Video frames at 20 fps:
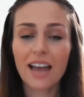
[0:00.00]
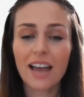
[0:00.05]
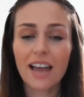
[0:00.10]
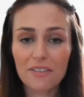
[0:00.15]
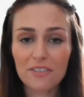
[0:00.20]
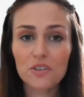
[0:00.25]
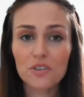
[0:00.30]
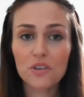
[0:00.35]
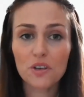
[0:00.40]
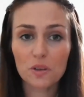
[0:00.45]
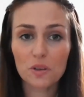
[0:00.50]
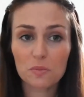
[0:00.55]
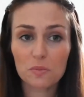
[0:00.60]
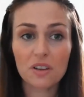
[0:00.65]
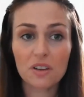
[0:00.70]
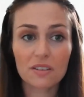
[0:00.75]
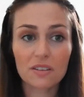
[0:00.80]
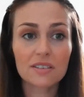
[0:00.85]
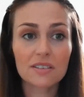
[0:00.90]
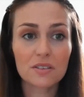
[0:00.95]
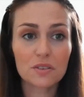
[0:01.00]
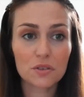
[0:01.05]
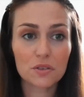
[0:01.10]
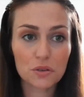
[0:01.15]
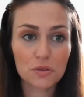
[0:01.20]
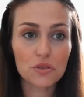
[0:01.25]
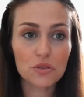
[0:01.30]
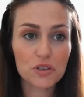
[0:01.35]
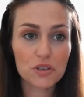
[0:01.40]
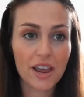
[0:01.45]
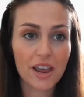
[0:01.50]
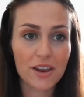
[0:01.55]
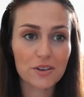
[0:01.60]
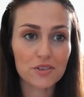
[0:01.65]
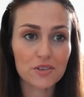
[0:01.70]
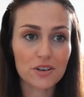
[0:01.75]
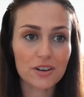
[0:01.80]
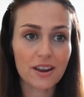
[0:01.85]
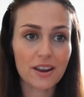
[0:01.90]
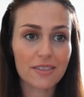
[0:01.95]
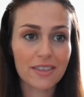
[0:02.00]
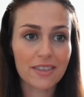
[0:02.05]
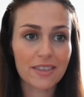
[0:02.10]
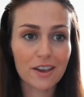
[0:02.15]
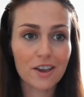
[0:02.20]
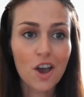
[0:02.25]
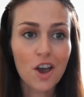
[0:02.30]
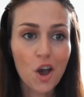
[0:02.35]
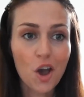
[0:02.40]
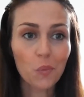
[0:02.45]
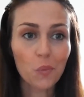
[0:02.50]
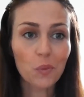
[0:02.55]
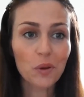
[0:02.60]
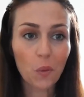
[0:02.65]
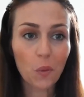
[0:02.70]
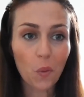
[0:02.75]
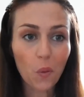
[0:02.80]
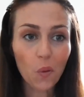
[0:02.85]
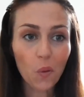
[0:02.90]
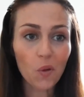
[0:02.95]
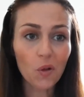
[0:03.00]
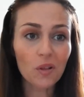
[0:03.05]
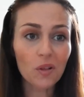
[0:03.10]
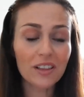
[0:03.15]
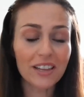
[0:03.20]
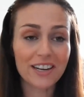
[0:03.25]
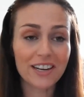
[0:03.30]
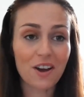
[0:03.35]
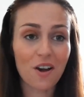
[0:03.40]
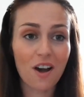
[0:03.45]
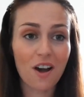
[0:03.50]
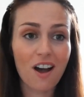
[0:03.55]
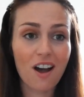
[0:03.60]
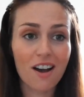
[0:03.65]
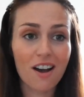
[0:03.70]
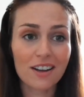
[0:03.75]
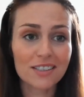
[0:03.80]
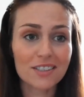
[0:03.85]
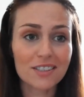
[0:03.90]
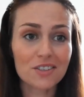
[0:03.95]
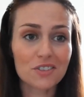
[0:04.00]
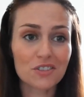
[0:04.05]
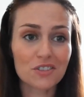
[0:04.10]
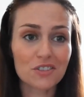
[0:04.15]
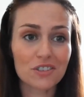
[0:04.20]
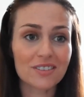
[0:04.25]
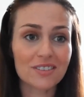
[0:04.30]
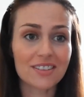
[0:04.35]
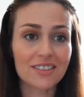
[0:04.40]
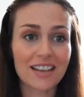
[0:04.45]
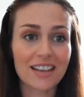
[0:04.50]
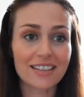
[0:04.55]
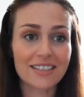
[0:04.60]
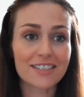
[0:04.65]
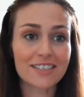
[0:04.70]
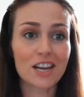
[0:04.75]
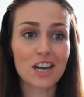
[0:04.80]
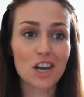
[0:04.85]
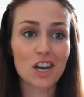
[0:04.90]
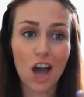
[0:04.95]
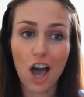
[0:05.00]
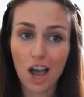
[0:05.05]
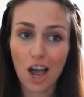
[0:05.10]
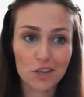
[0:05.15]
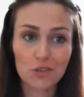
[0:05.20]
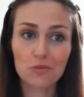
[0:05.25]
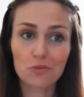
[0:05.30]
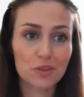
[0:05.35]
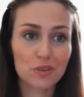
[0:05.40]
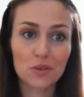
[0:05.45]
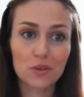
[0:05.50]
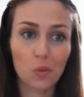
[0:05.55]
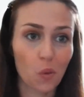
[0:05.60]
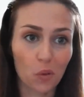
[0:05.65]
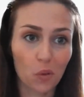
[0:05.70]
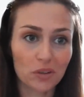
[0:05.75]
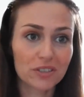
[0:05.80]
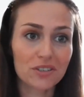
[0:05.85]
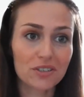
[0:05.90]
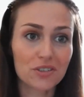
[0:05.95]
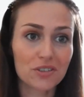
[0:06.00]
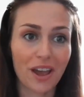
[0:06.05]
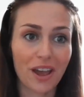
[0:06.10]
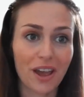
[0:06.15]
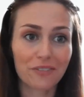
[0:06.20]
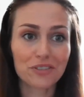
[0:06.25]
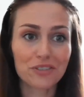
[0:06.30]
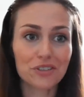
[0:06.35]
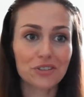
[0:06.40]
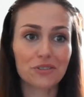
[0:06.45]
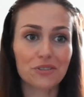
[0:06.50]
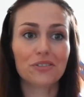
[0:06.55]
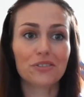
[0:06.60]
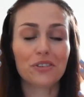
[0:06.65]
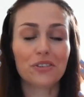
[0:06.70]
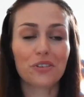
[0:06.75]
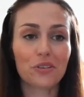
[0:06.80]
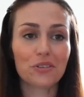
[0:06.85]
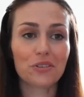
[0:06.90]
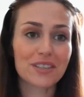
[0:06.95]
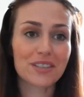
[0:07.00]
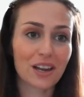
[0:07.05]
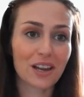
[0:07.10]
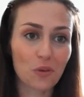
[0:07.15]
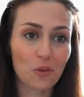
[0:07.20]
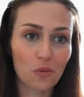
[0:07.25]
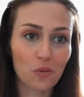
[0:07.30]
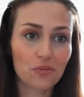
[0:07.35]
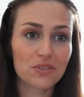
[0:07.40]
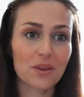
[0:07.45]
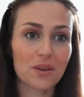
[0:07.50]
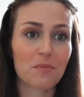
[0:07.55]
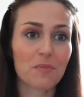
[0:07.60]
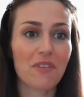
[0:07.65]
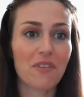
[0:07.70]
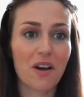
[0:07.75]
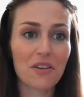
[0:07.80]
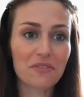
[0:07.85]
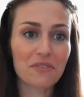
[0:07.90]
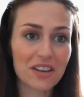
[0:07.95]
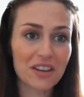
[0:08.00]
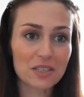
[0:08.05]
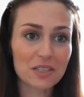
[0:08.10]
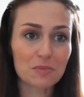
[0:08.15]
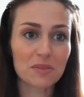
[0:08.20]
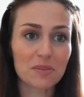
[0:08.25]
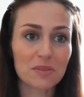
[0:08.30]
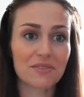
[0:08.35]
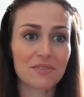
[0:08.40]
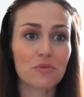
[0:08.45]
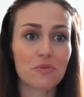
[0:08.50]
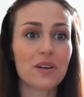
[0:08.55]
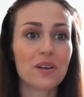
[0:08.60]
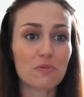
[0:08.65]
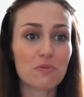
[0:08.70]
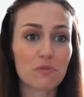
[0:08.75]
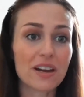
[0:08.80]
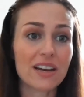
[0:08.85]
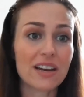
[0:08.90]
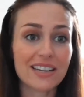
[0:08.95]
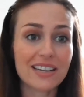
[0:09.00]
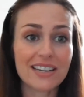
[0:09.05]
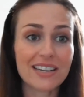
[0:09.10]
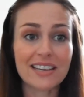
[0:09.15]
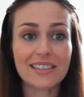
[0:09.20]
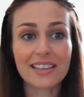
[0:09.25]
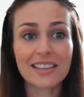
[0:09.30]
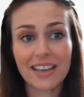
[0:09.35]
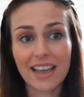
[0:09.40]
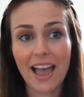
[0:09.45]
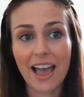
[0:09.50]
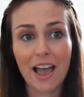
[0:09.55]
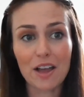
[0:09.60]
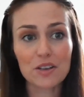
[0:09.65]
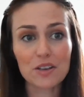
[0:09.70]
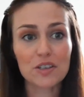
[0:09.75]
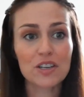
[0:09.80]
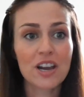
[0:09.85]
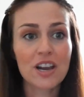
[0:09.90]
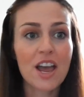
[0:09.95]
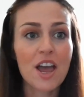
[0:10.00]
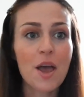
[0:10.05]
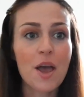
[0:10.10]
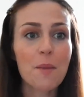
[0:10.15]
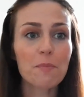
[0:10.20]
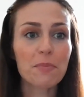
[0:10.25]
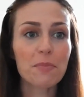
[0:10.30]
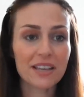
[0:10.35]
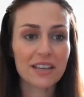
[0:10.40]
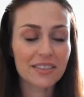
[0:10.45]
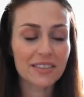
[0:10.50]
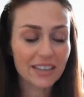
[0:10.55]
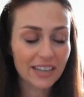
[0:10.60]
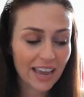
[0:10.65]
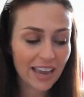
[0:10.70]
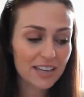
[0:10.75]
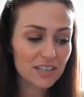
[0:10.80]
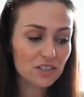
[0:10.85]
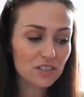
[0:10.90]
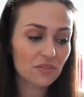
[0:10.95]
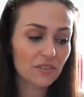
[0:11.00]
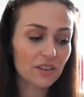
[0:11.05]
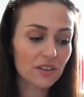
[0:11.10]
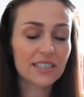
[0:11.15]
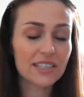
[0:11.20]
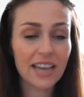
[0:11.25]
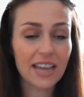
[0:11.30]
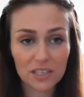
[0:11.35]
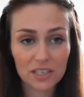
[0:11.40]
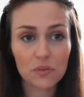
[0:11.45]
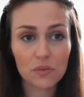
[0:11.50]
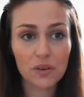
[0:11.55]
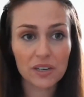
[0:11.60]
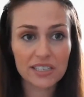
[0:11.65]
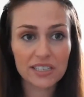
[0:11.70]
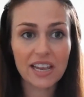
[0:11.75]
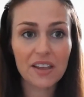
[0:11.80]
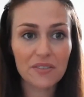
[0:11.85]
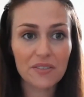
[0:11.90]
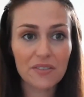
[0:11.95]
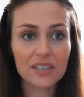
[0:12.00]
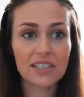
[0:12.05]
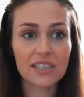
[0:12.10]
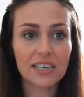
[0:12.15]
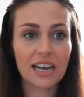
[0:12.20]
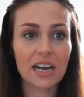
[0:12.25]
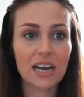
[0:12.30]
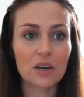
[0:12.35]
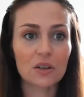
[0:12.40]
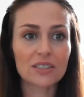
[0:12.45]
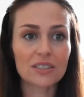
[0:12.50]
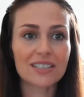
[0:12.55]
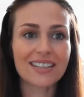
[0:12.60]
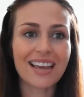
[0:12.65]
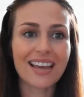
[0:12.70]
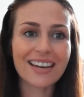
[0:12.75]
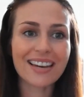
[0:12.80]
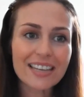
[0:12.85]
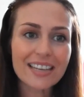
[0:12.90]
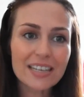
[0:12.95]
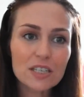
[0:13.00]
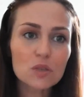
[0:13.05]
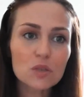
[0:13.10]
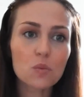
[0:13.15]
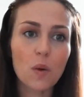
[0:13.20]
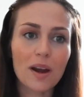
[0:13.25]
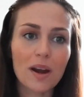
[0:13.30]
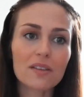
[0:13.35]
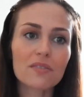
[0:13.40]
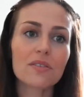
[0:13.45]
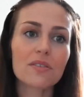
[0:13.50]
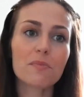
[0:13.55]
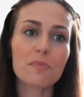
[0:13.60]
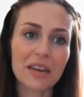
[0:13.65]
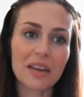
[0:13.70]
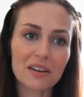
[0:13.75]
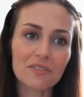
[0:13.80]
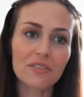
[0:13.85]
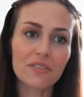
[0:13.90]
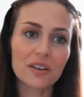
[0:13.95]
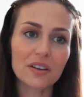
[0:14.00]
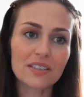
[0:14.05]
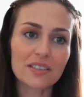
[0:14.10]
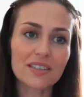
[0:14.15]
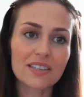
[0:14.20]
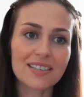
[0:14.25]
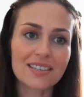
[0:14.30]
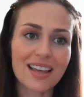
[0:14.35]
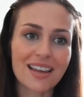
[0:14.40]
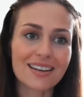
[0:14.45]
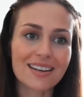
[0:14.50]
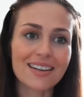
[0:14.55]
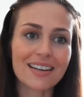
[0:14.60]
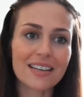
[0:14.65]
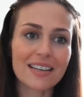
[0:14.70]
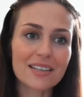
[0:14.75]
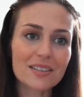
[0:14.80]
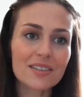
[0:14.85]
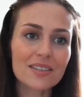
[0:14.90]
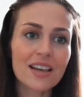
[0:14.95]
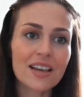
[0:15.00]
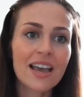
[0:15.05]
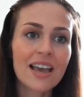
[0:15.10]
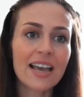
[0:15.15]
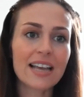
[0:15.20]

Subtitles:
life circumstances do change. And I think we all in our hearts, it's the last resort to have to, sell off some of our investments if we really need the cash. But in the case of a tax-free savings account, that is one of the benefits, is that it's